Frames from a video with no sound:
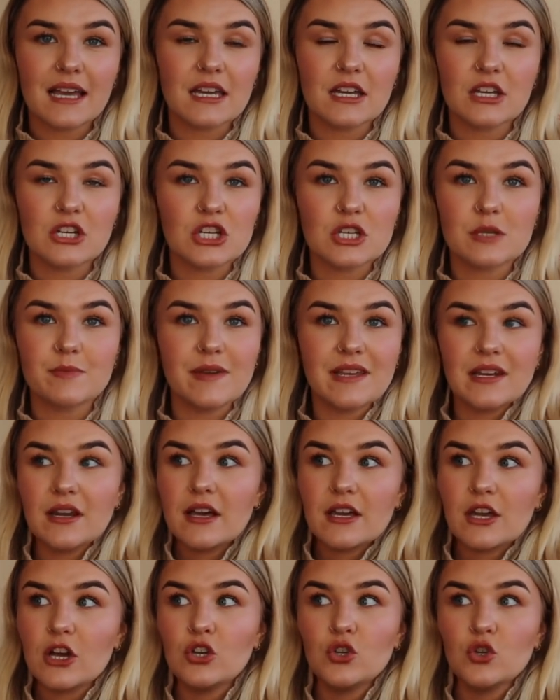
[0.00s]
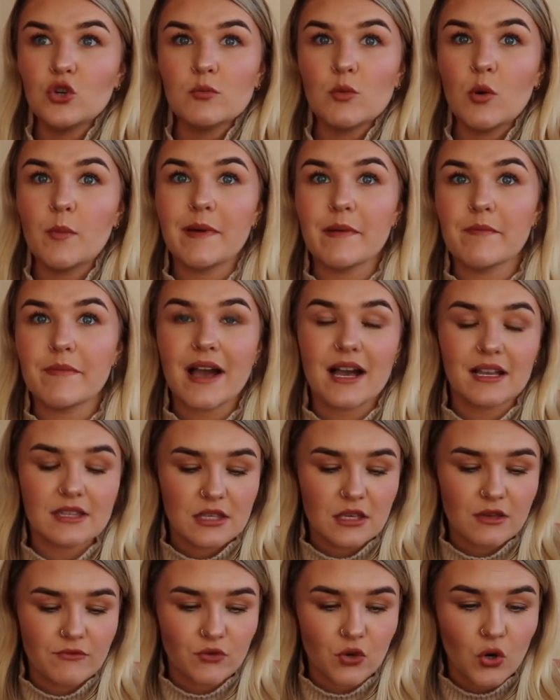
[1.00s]
It can just be like a normal bin bag
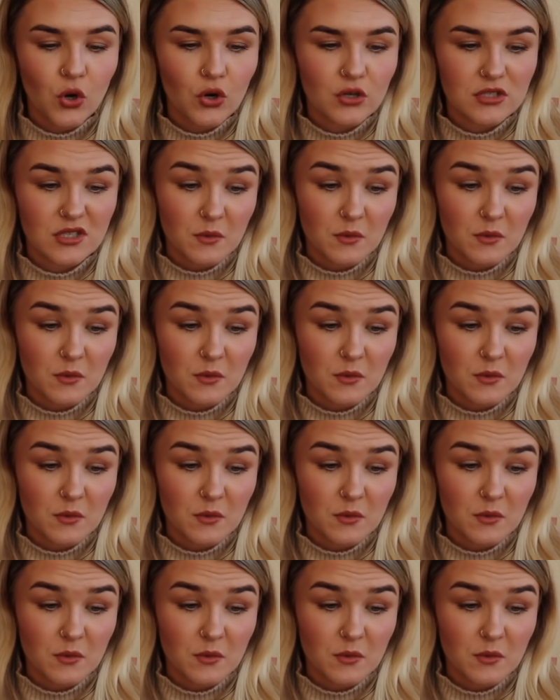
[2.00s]
that you've got.